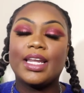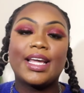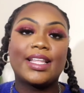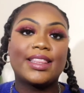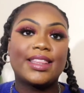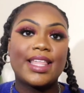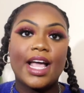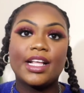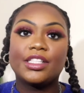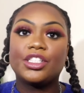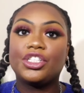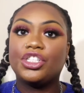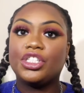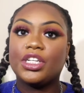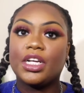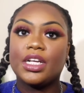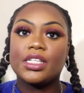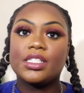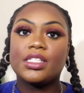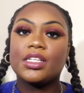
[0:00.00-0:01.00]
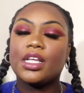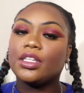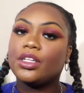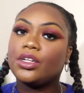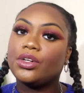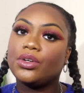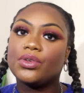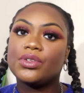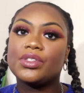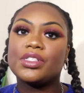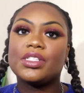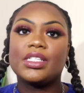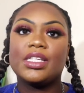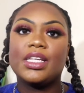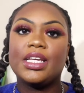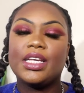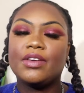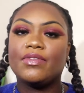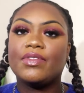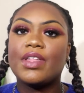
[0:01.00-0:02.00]
Like that's just a little
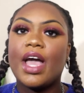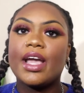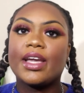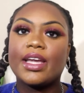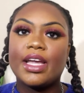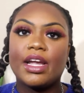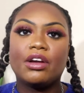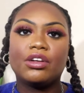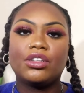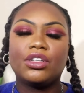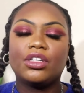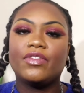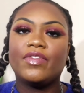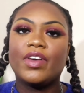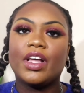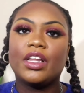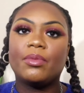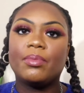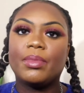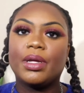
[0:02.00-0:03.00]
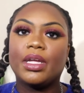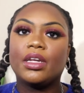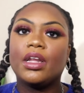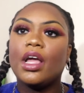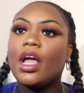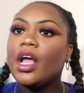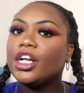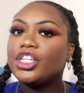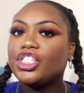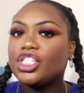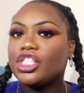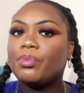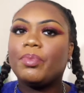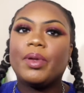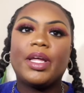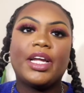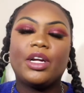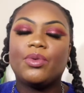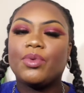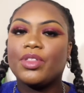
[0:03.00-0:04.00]
sneak of that character development, just
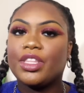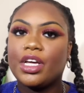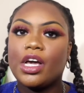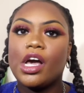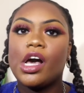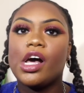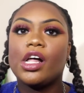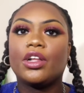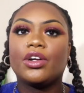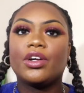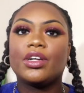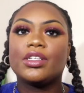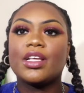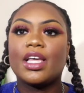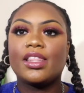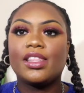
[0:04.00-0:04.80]
playing with colors.